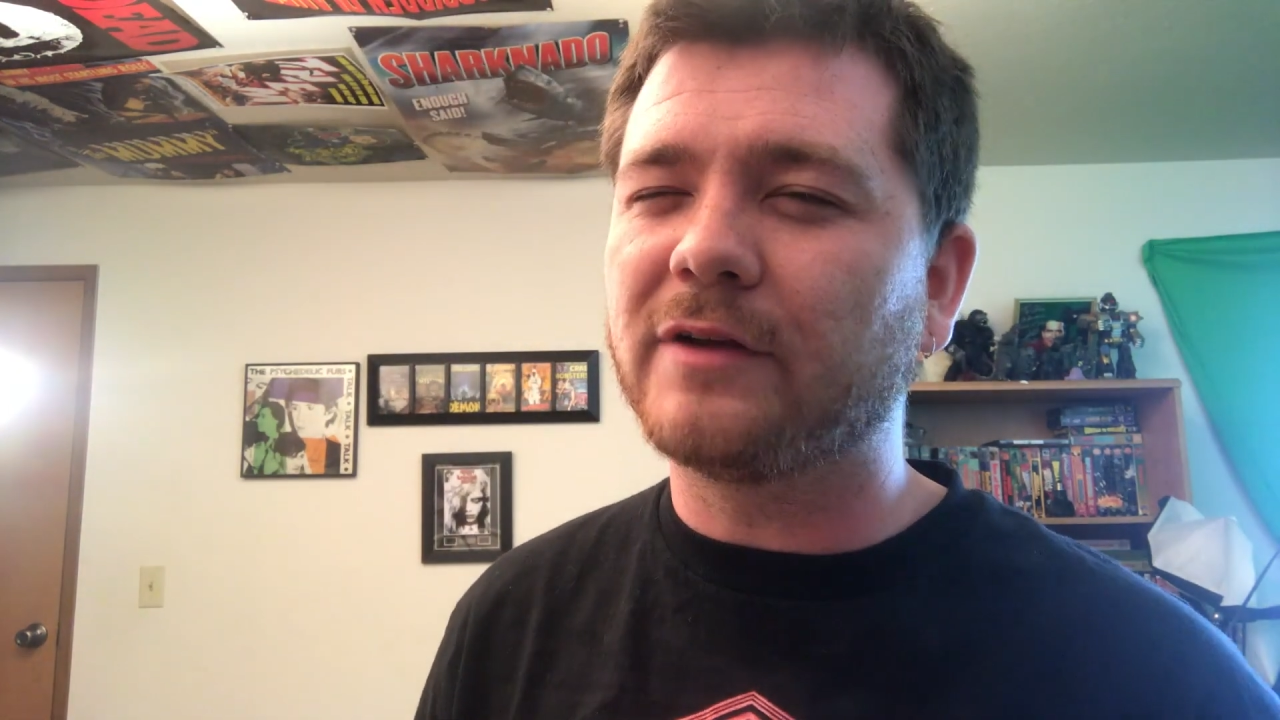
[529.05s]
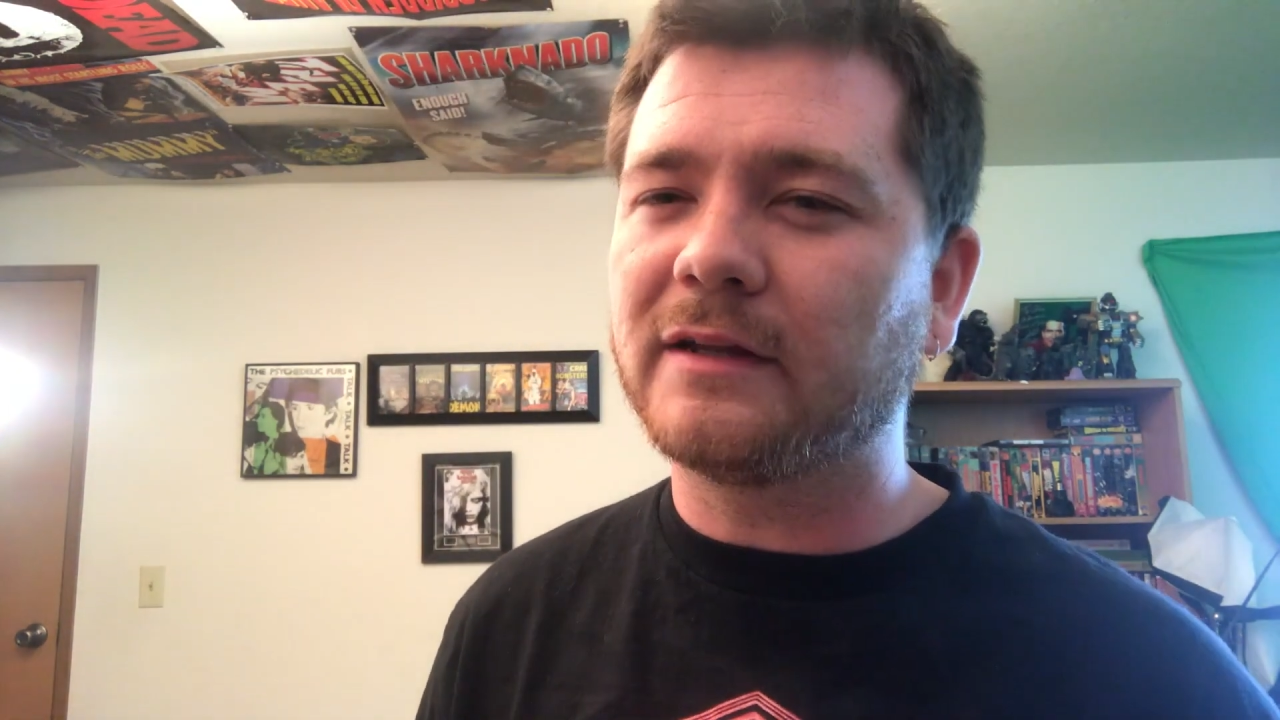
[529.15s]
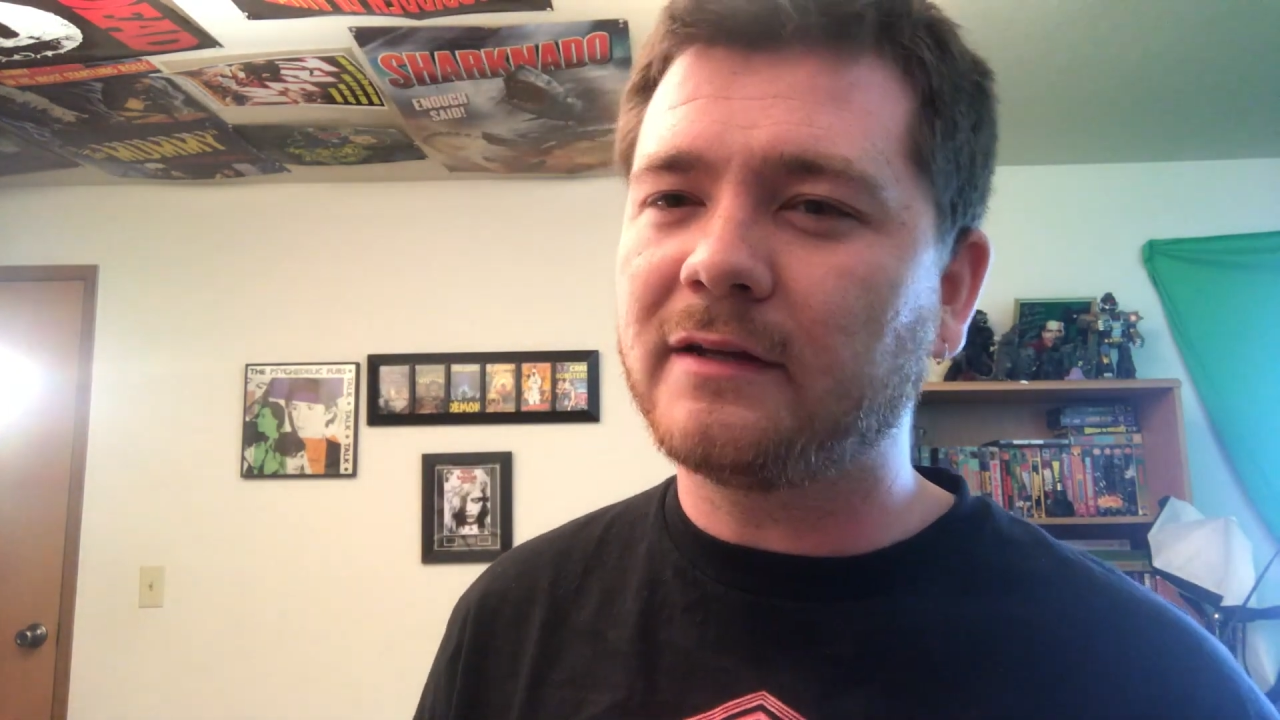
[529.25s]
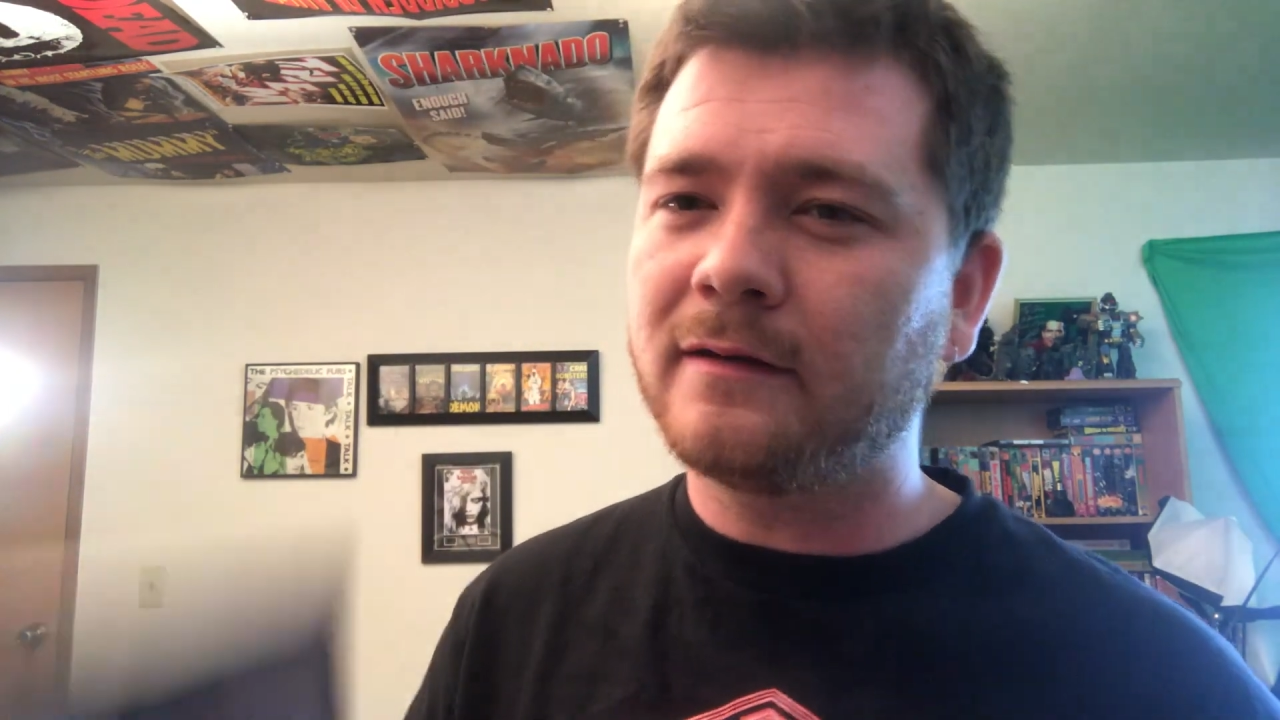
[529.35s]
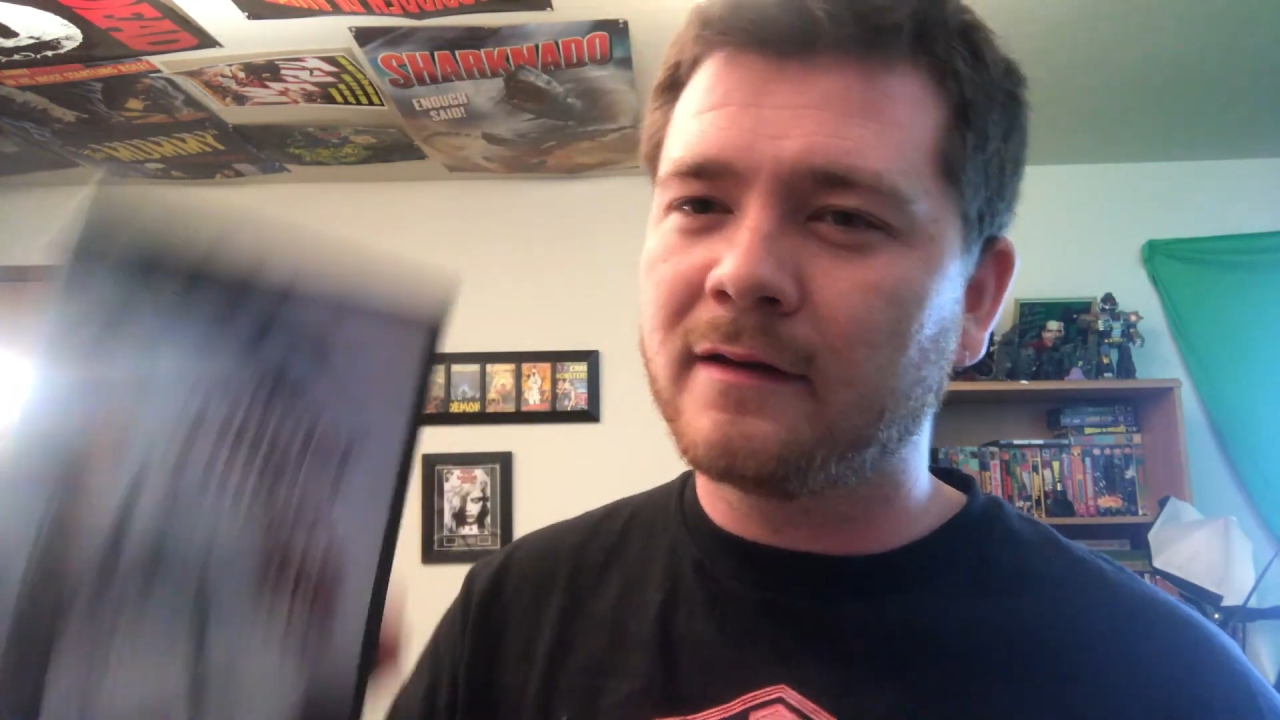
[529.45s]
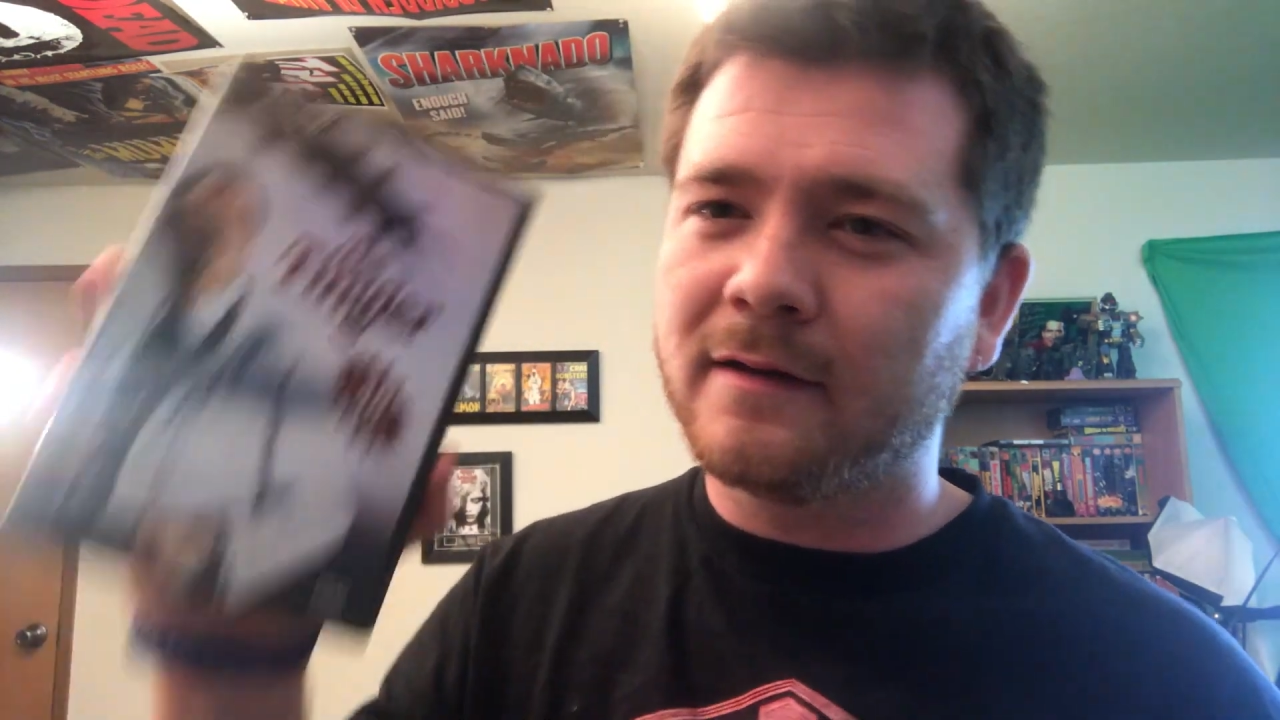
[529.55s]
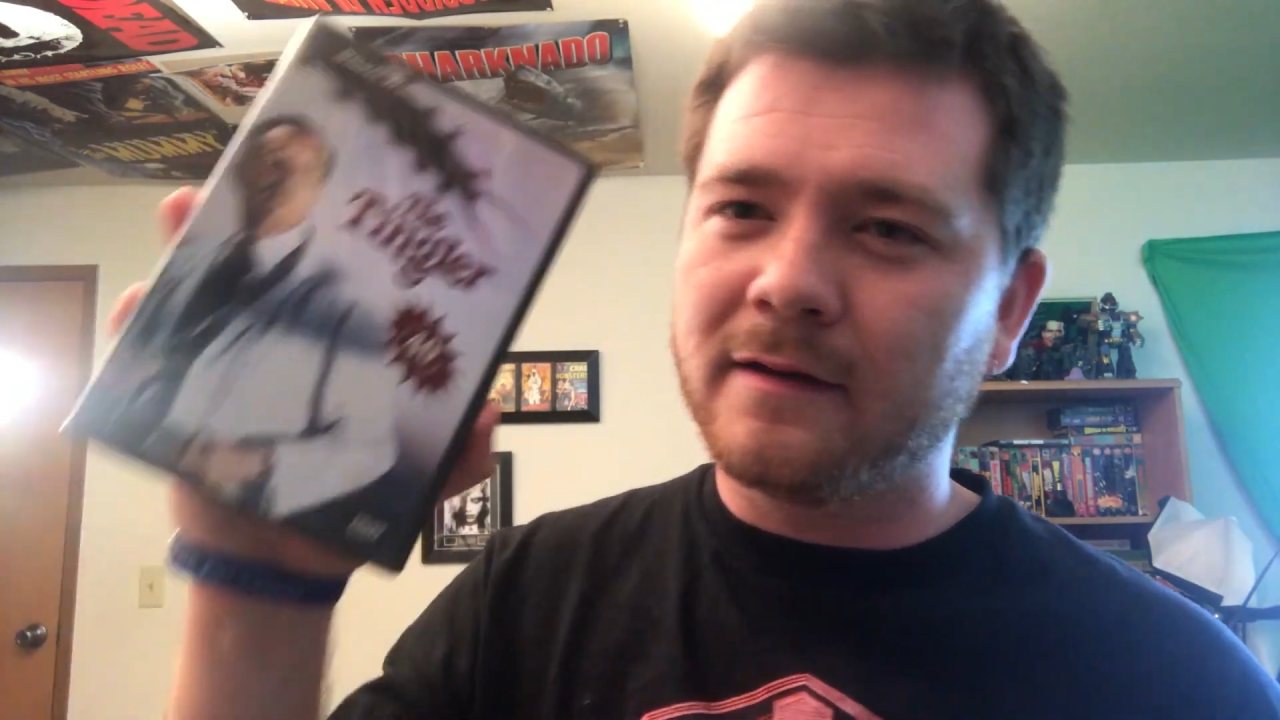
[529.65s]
villain?